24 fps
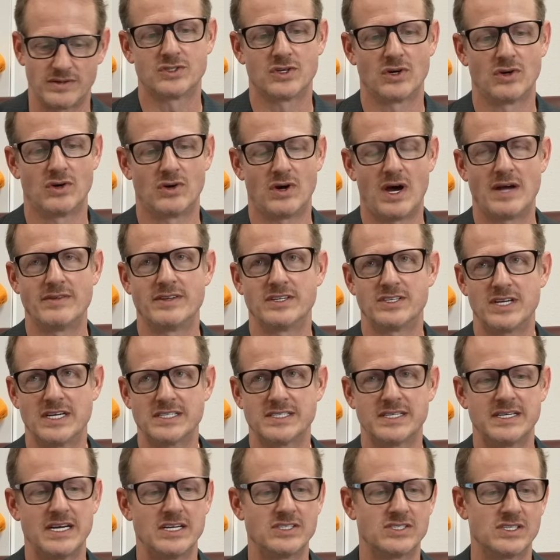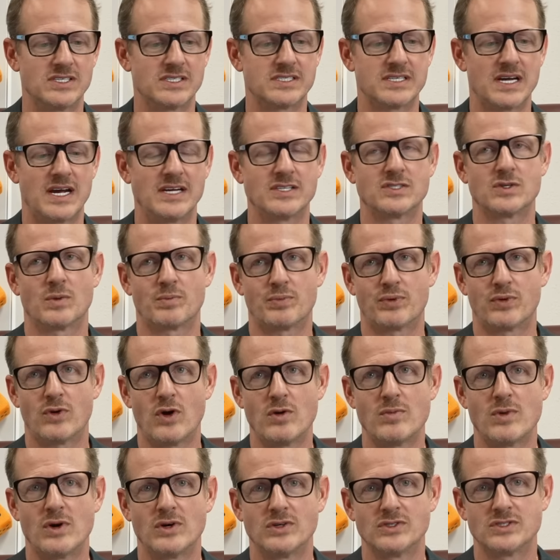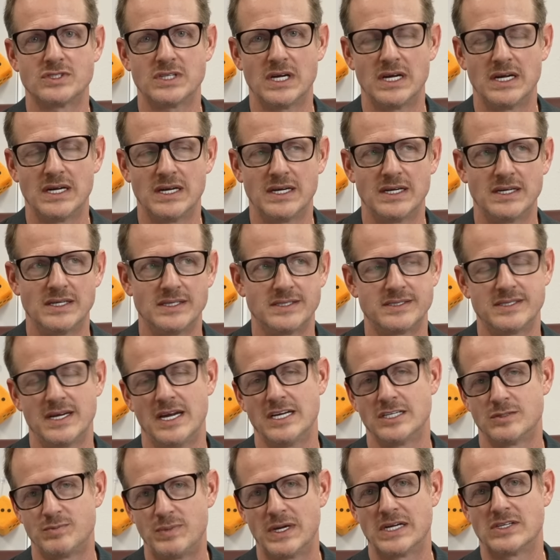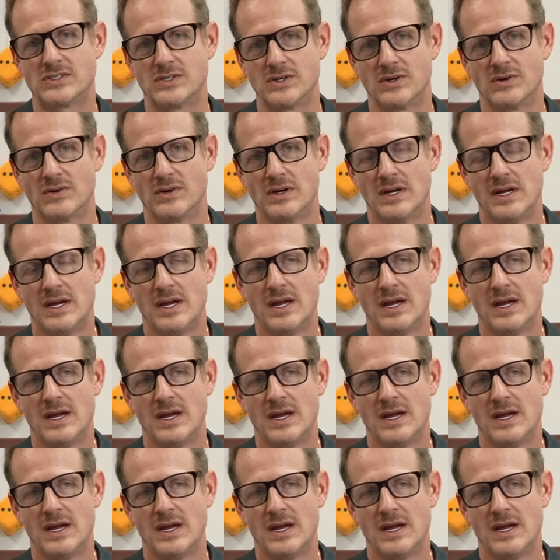So on the destination side, so promos is big too.